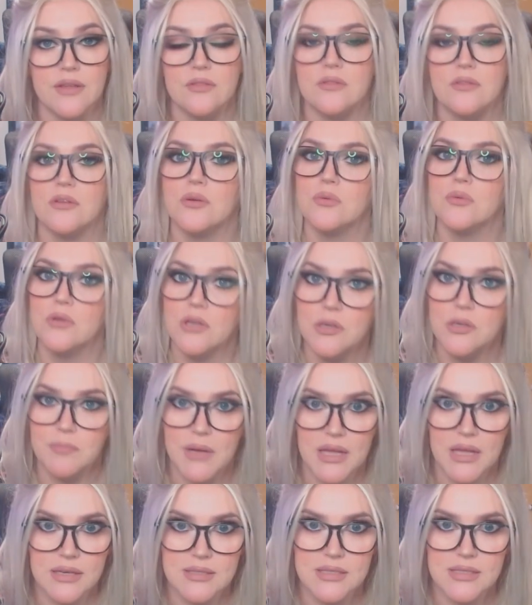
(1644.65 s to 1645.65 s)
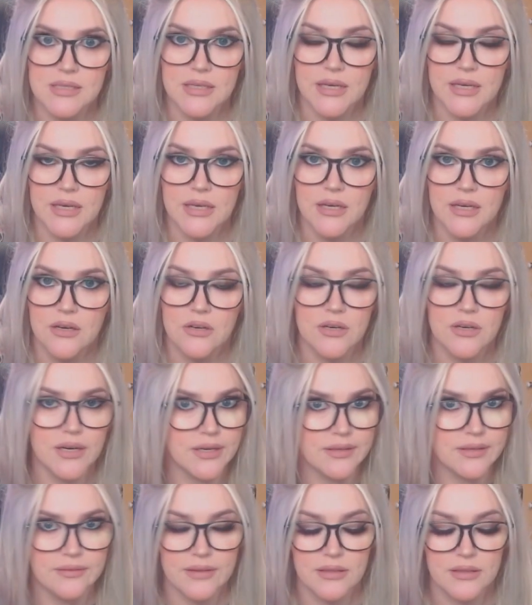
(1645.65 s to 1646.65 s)
They don't look plasticky or
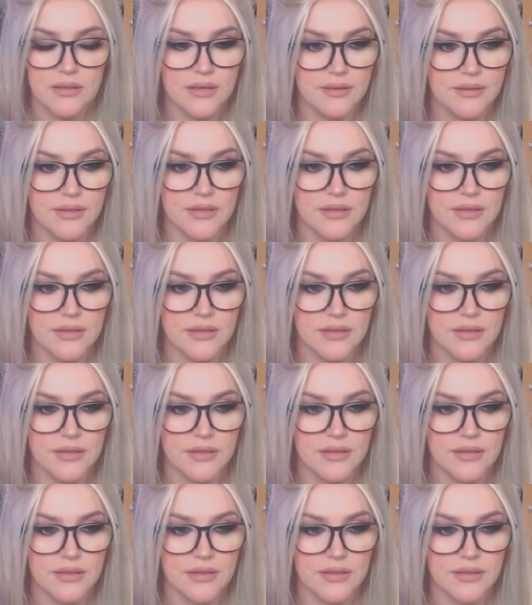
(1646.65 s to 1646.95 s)
anything like that.